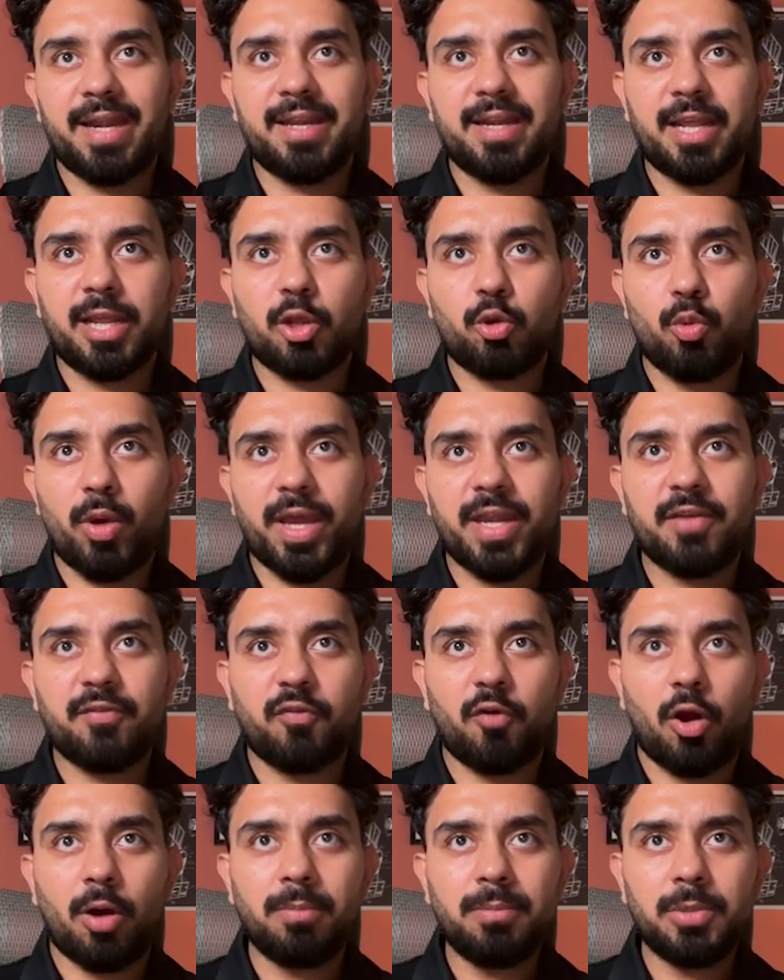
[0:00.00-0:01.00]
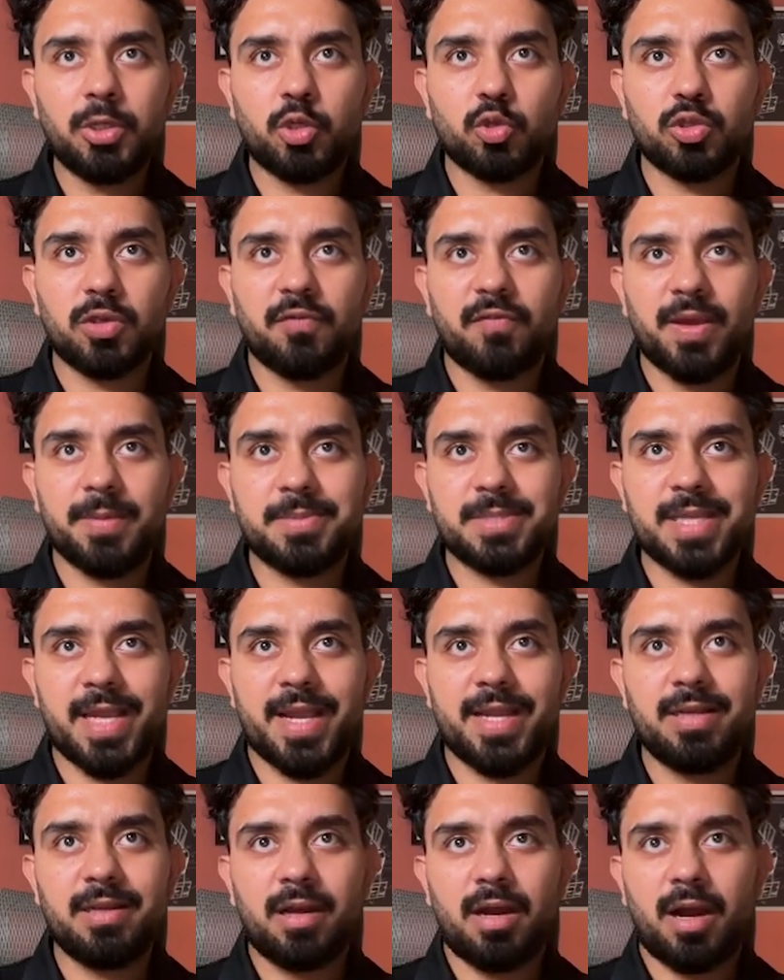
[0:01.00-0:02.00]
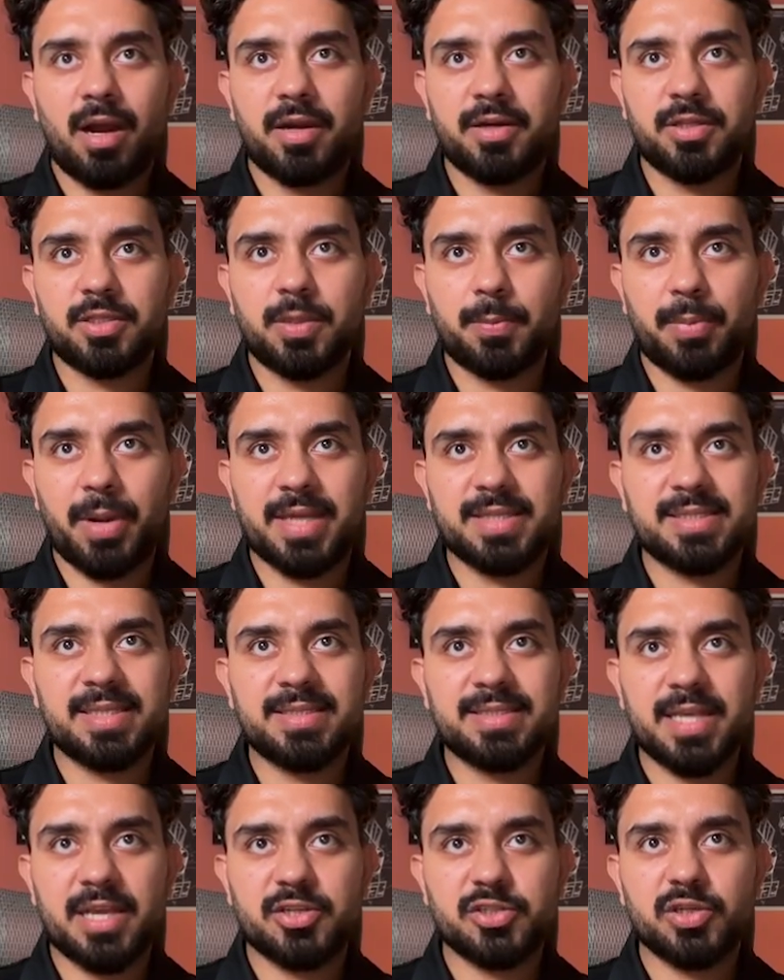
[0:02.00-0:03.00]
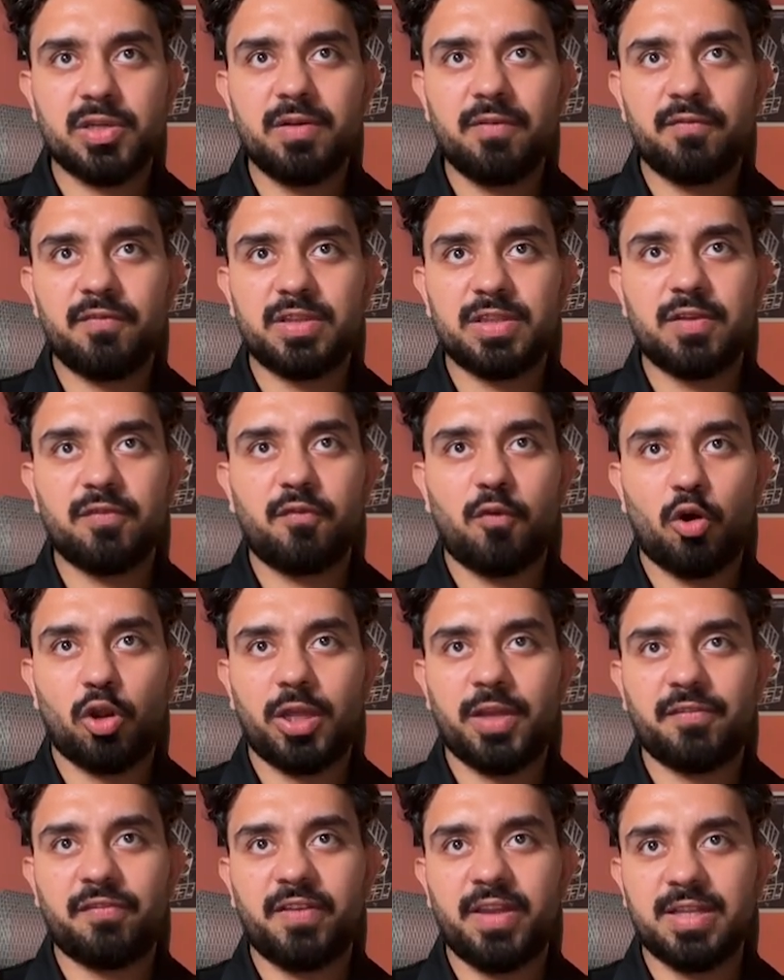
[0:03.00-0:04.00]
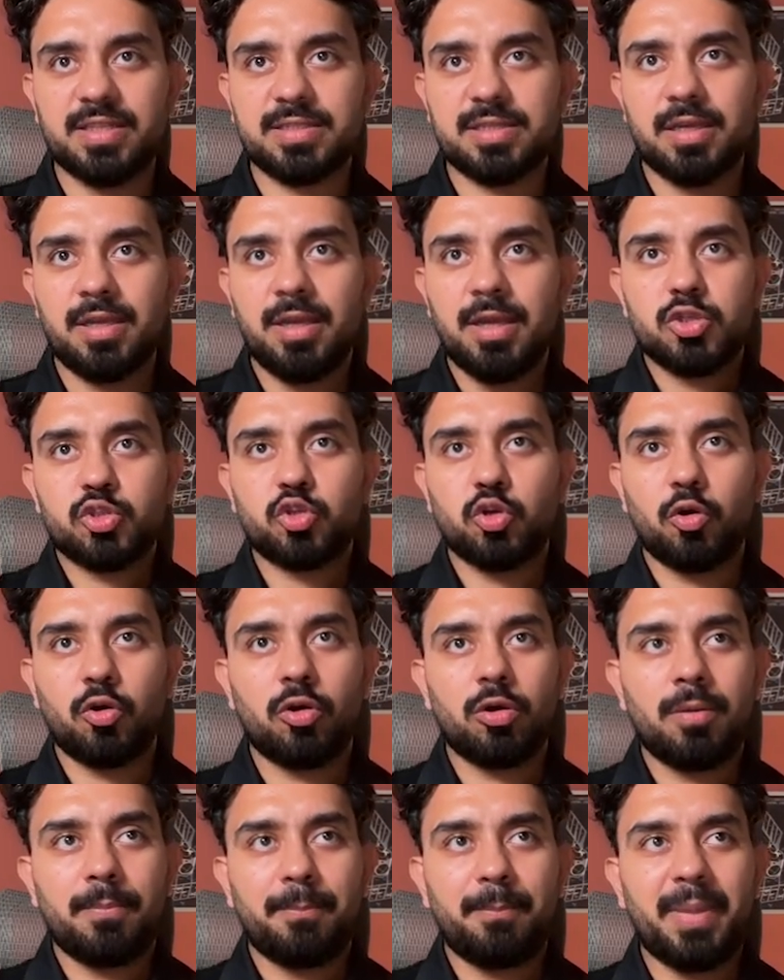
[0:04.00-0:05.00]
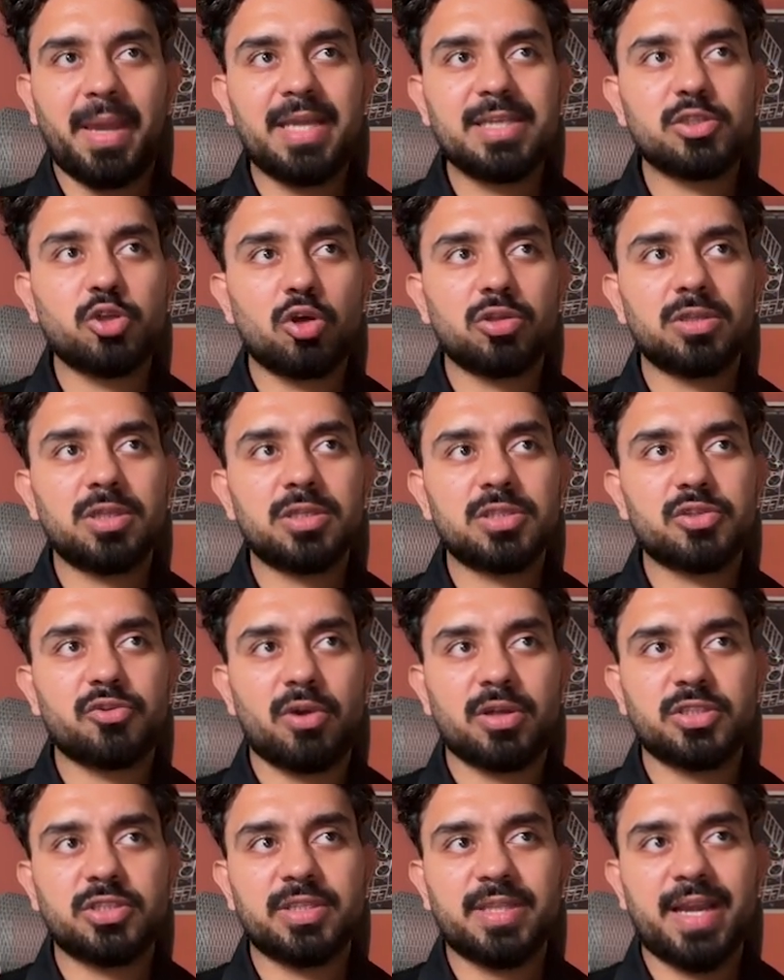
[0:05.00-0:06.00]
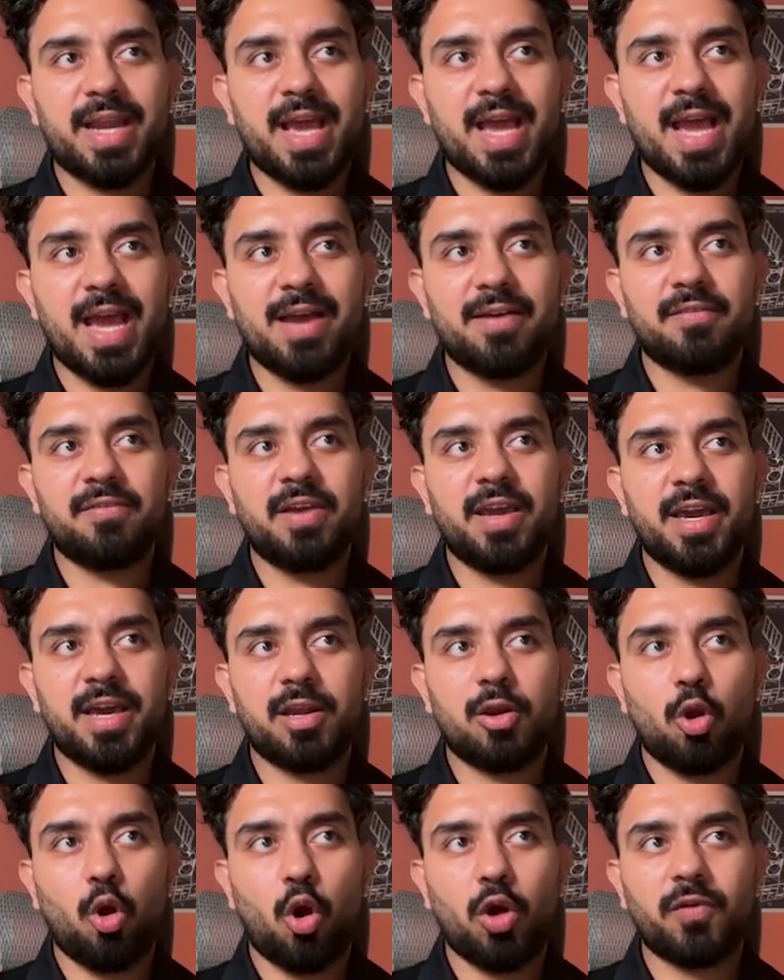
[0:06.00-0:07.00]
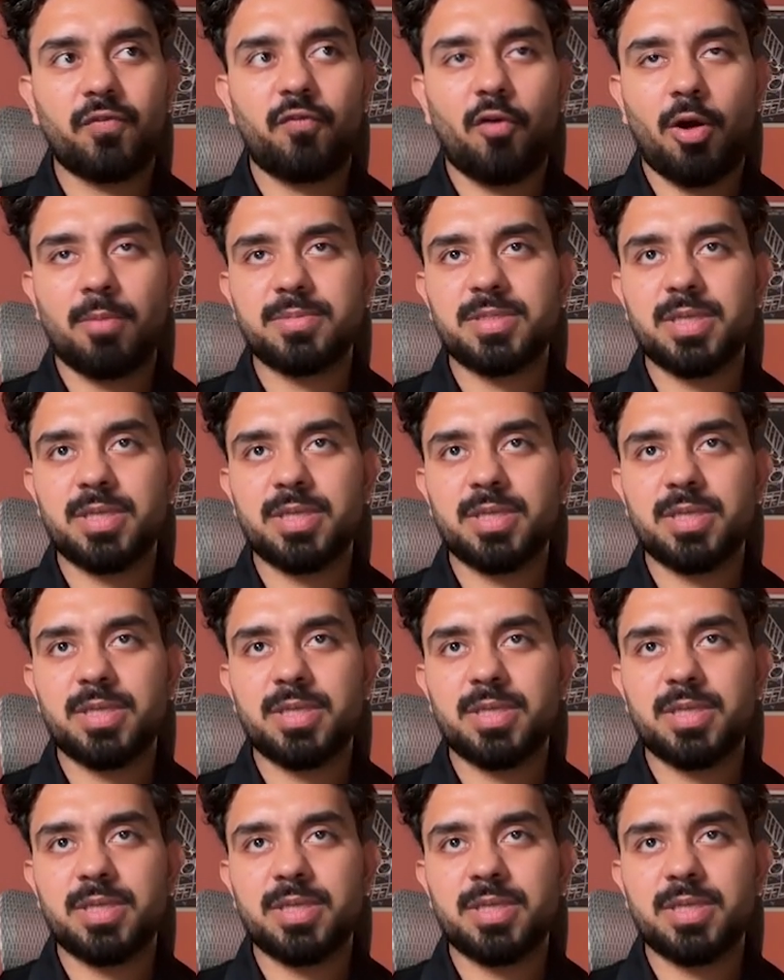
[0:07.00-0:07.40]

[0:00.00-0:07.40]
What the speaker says: an inquiry form to the website under the pricing section with the following fields: So based on the structure that I have here on form